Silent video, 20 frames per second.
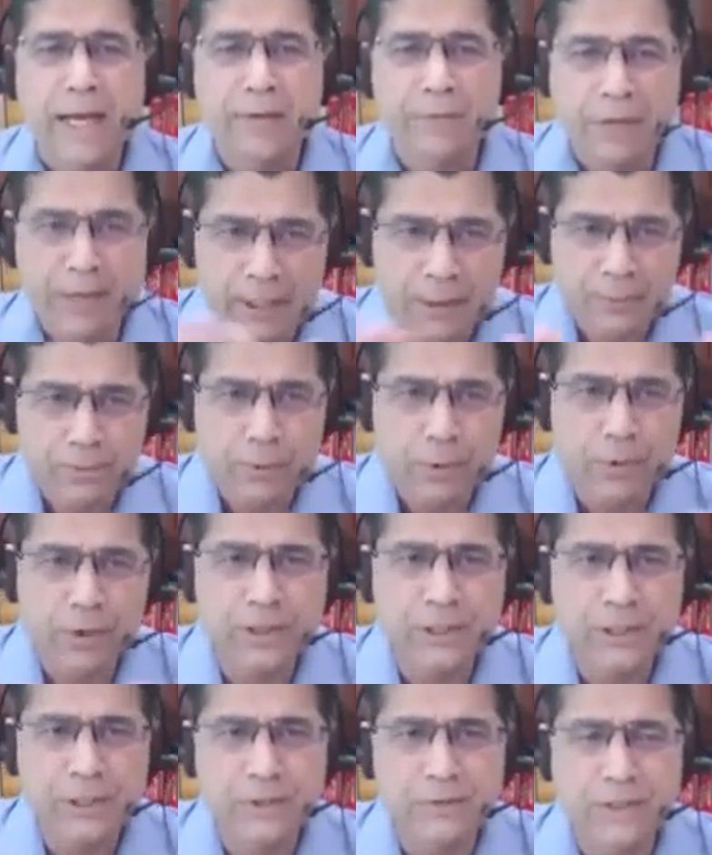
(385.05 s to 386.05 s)
And when I
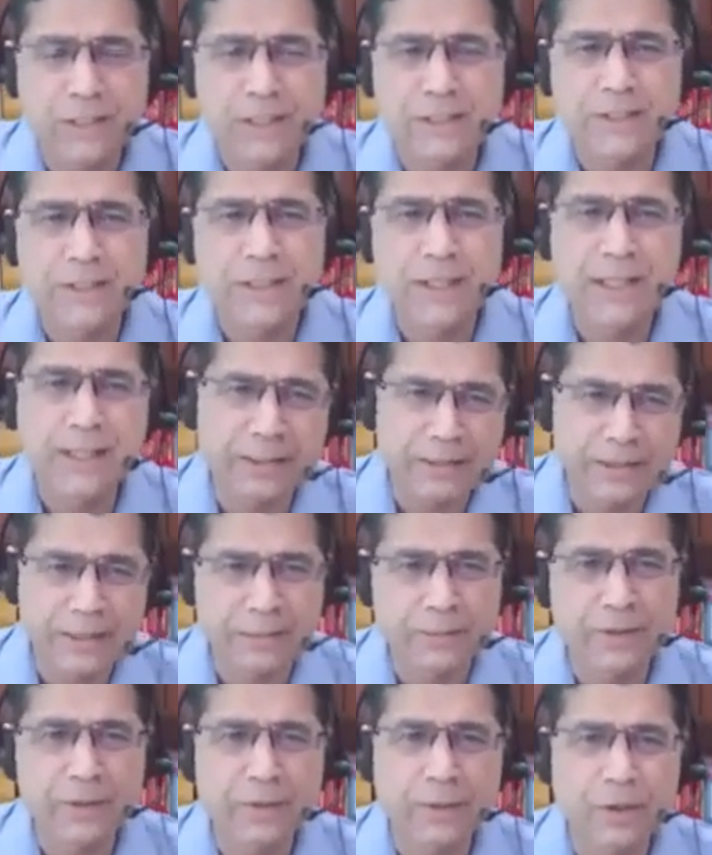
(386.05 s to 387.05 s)
spoke to Justice Venkatchalaya and
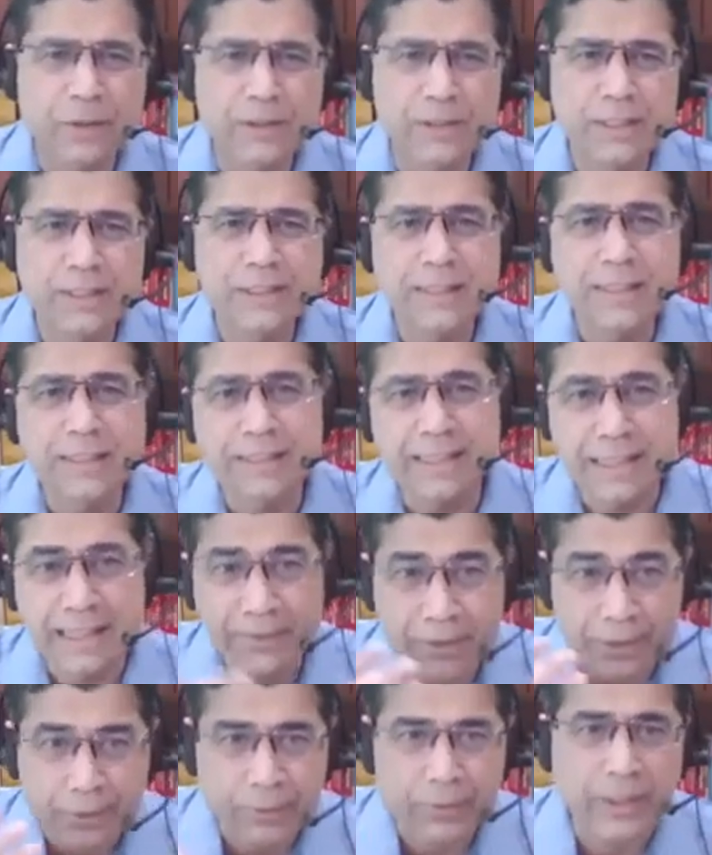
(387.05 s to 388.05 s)
some other context, he
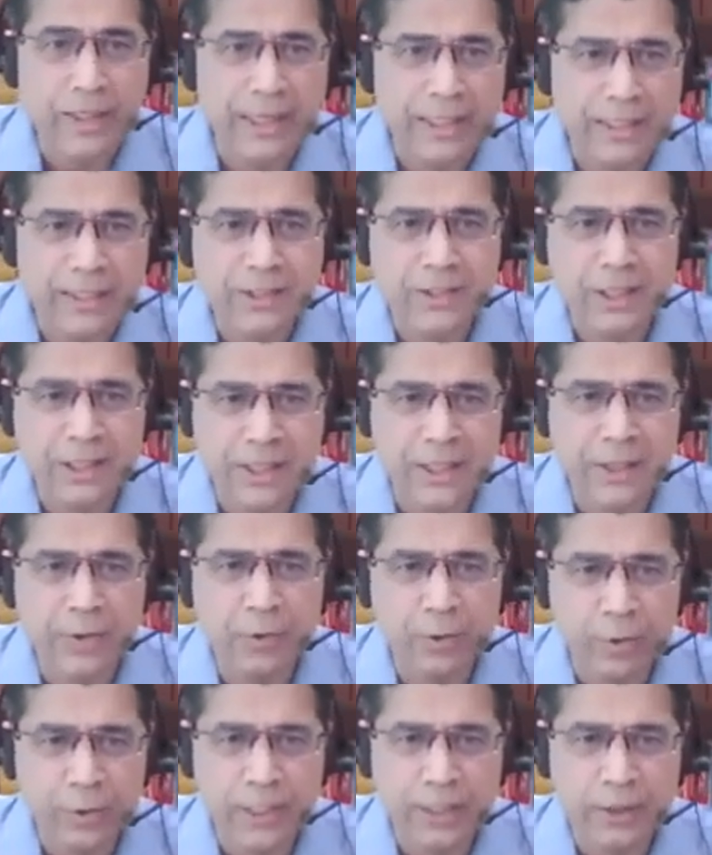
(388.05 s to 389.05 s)
said they were
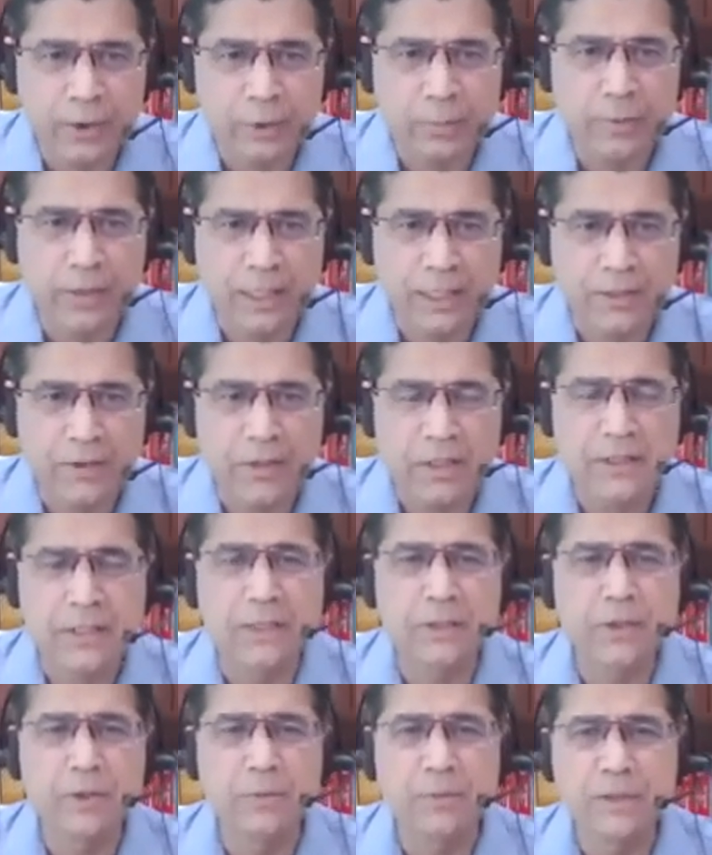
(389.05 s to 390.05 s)
struggling to get over
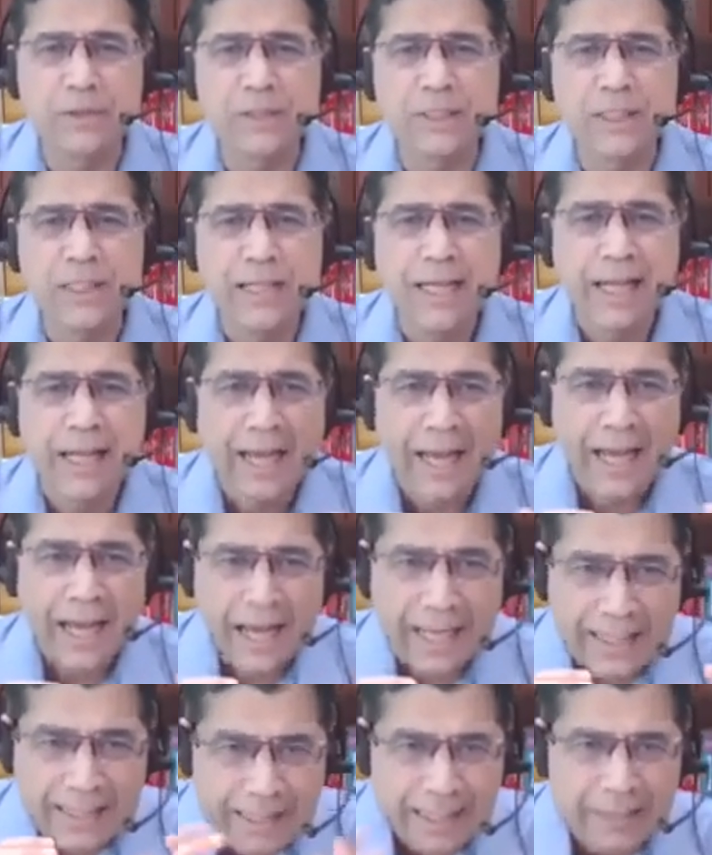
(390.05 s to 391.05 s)
Palkhiwala's arguments.
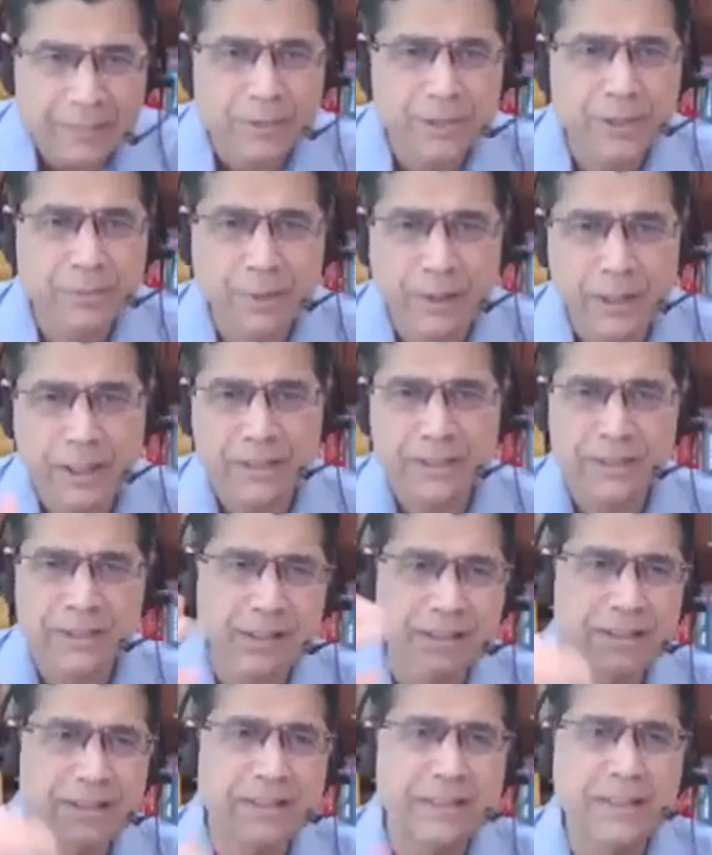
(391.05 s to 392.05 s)
And then Mr.
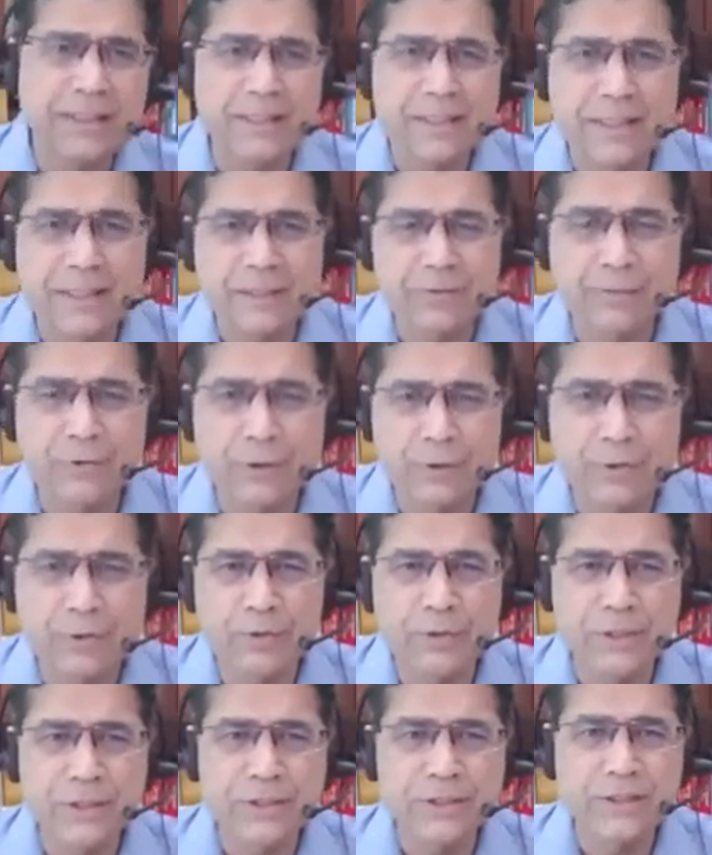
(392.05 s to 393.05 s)
Parasaran referred
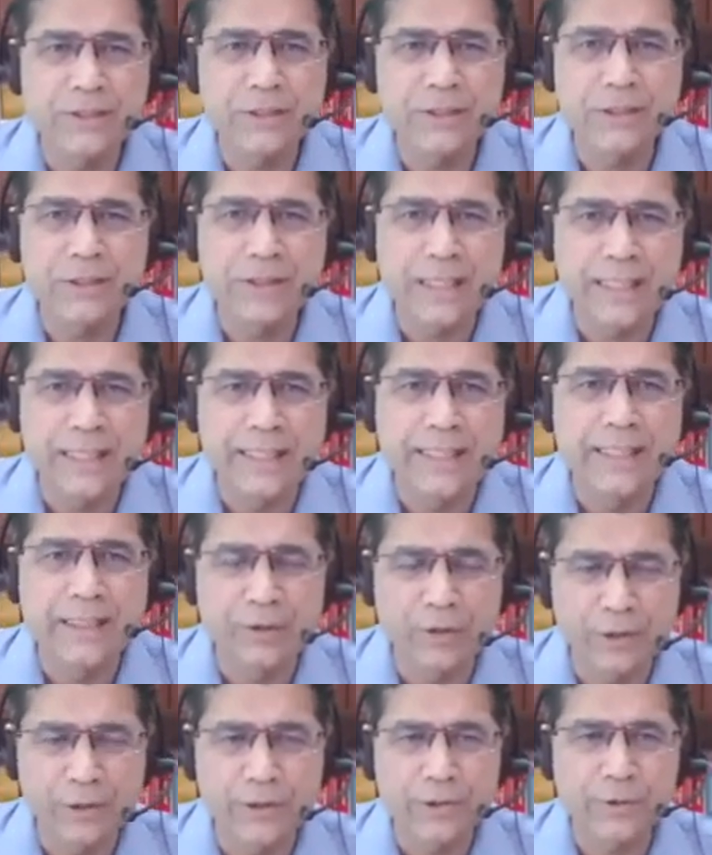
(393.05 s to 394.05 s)
to this
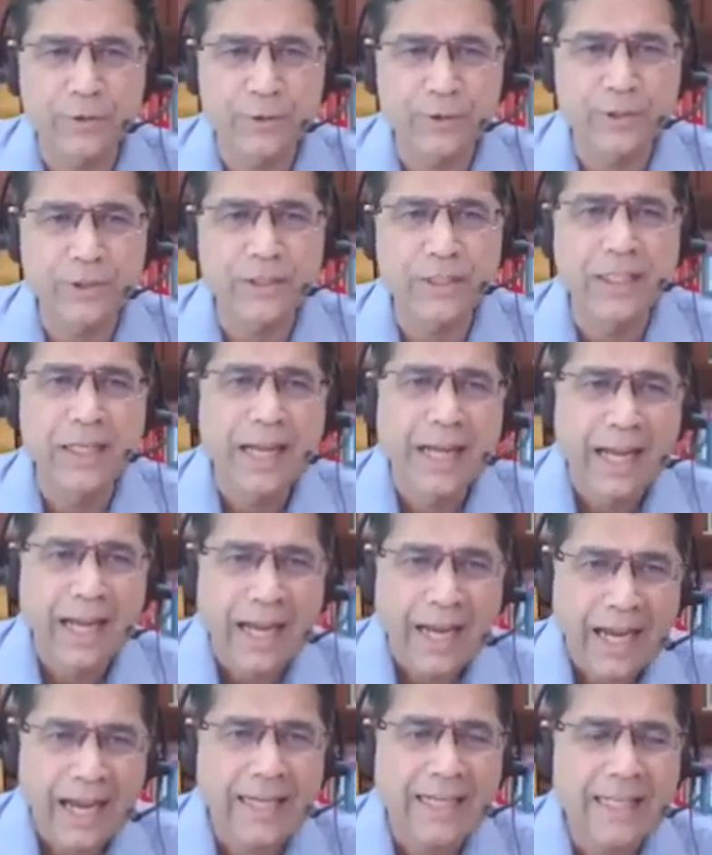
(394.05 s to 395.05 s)
Canadian Constitution.
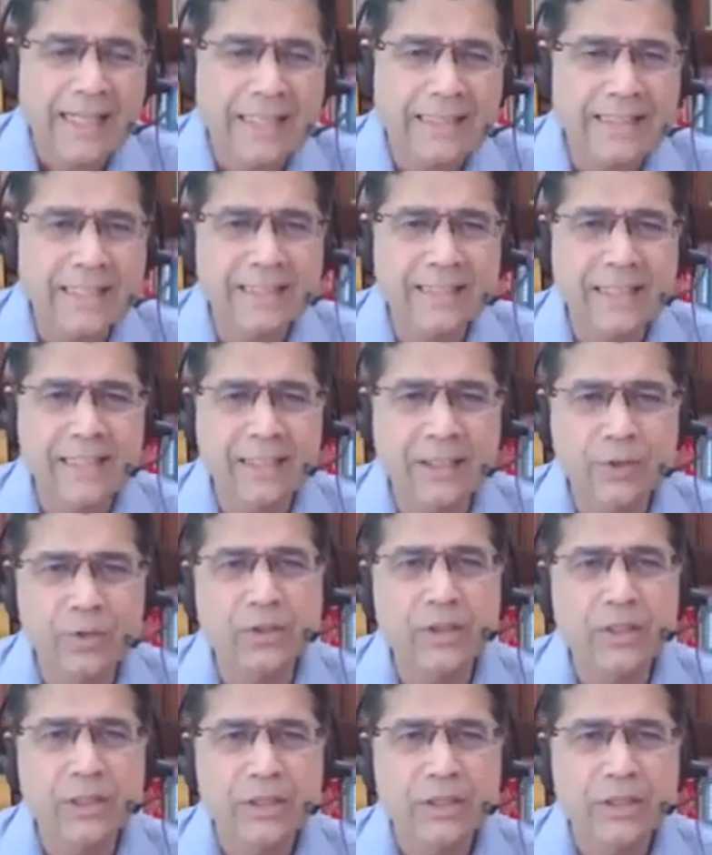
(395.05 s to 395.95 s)
And he said that